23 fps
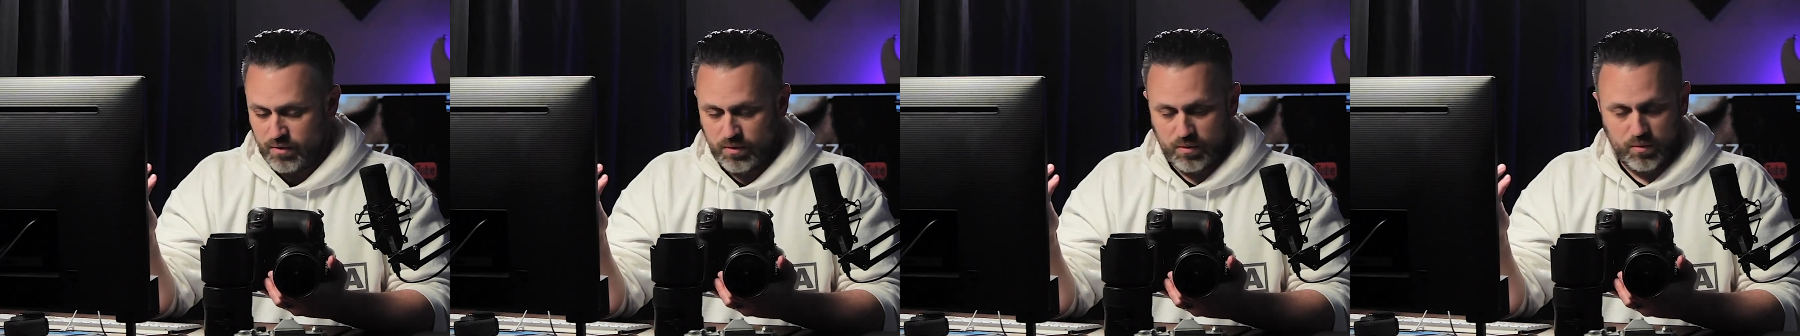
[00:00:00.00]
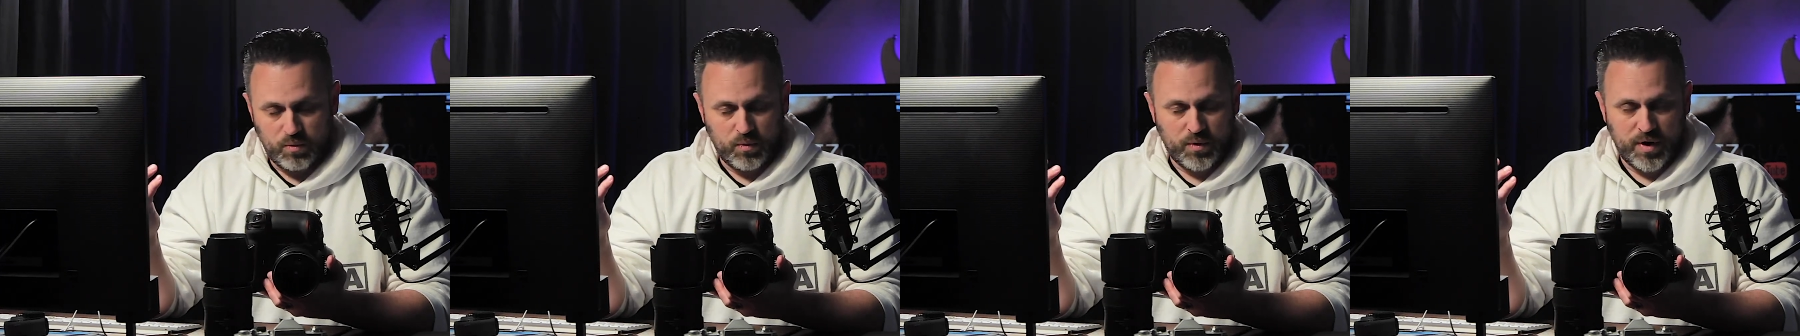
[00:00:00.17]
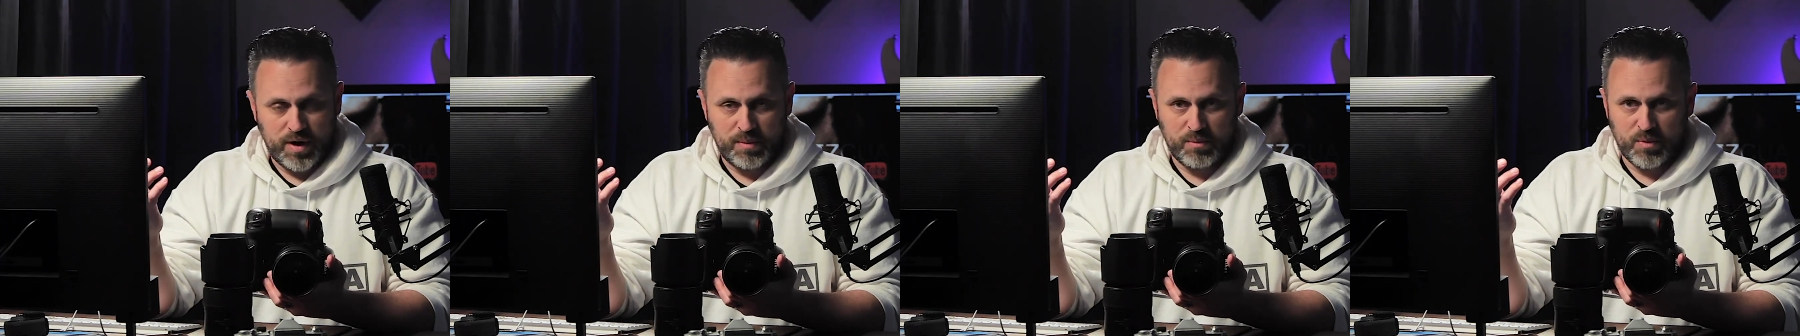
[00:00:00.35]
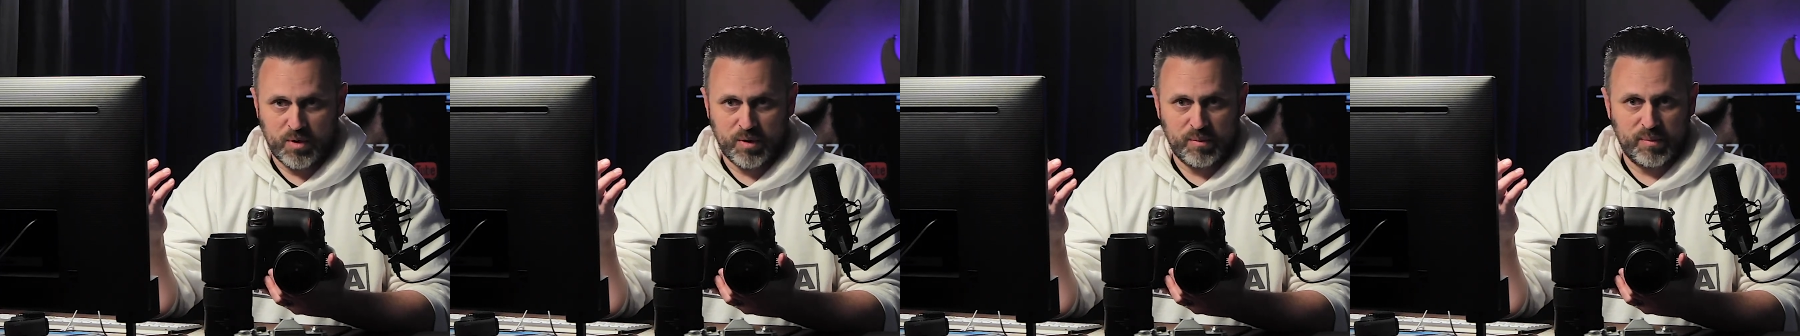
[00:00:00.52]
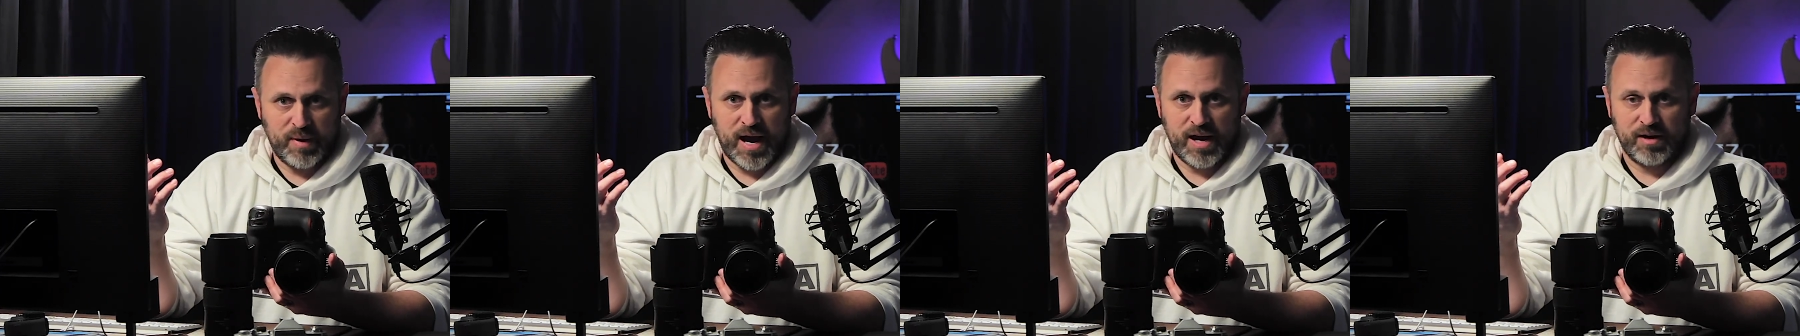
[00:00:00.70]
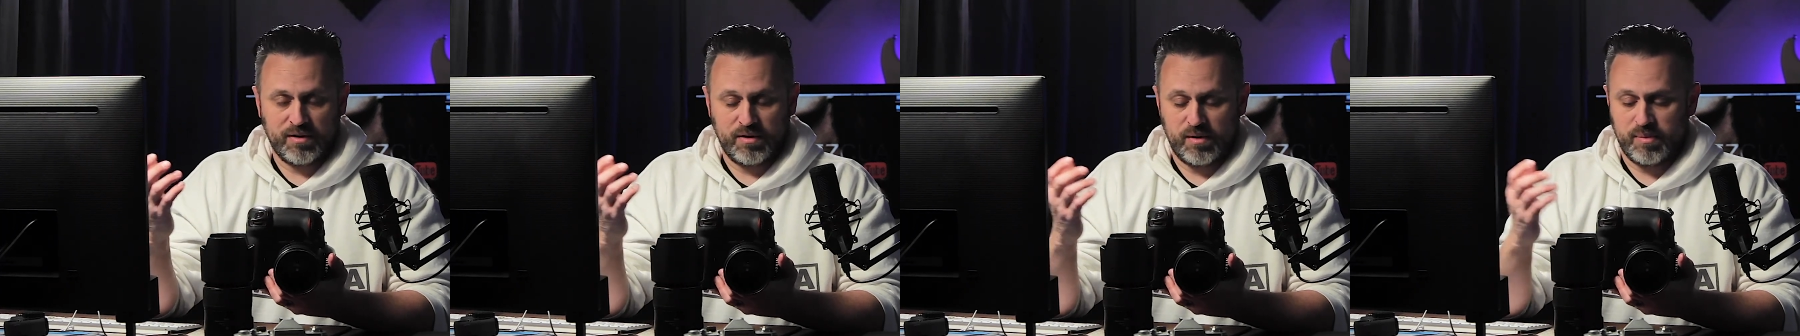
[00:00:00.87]
way more
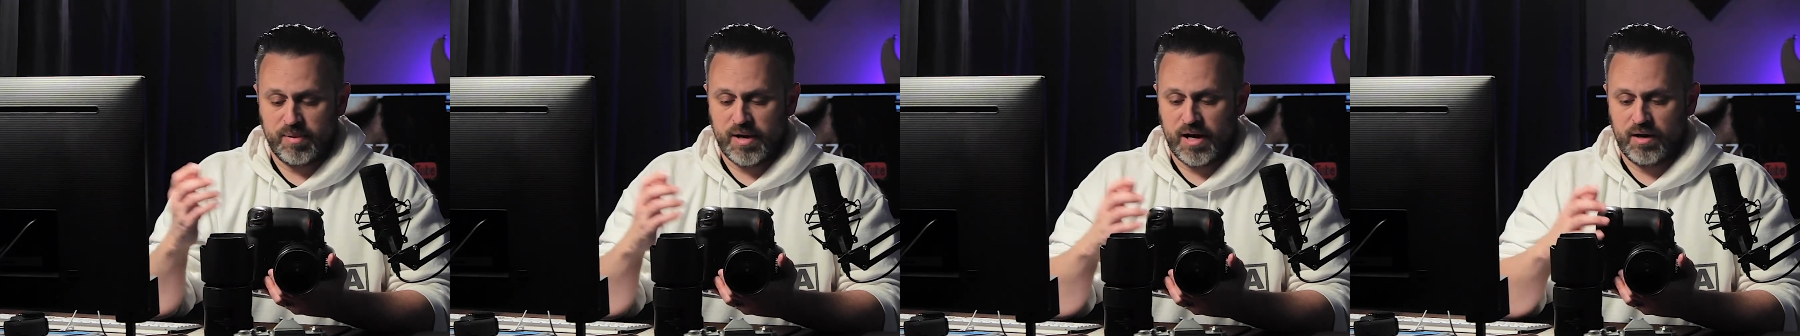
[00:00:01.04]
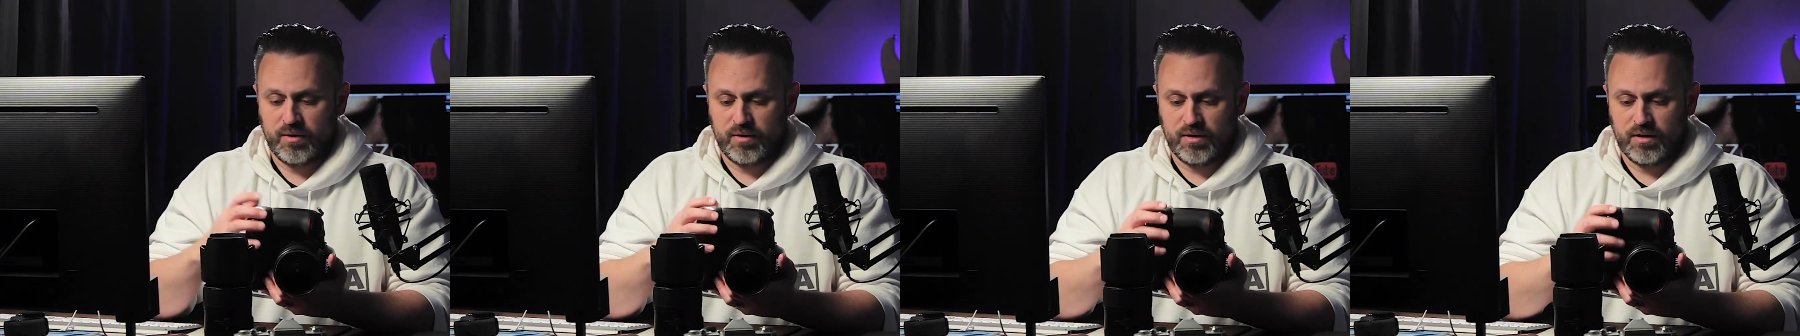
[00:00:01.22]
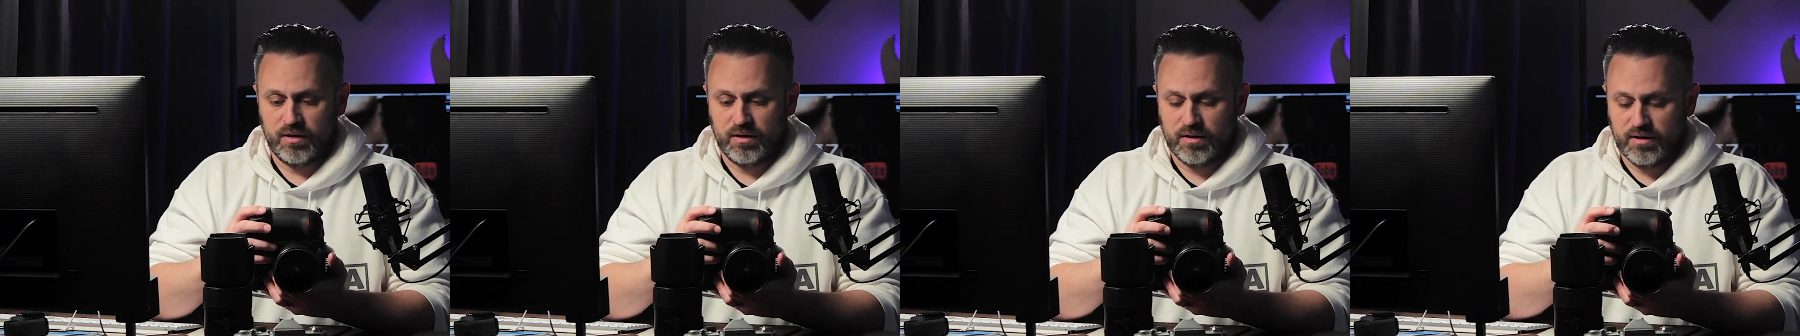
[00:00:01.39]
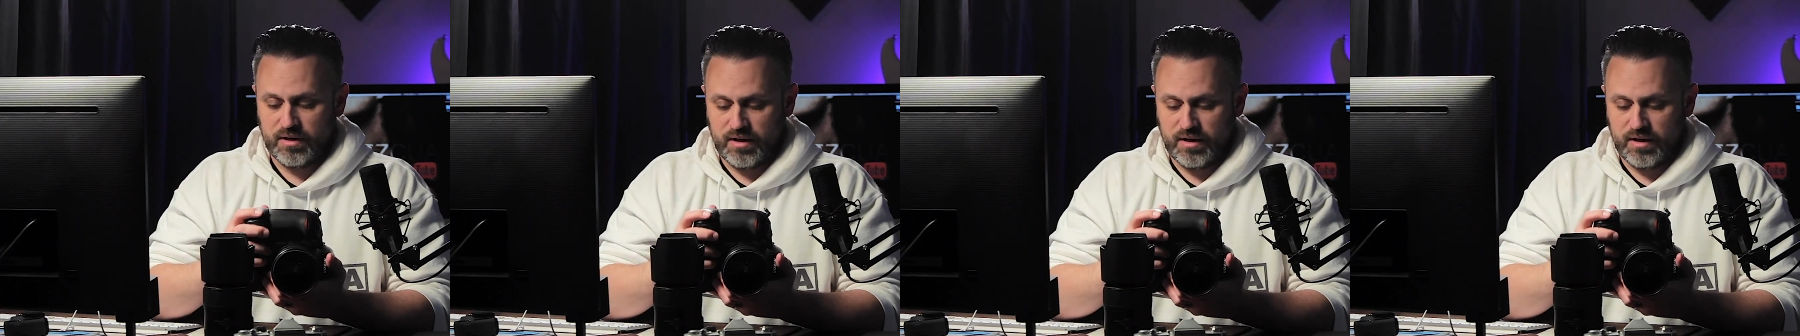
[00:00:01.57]
battery power,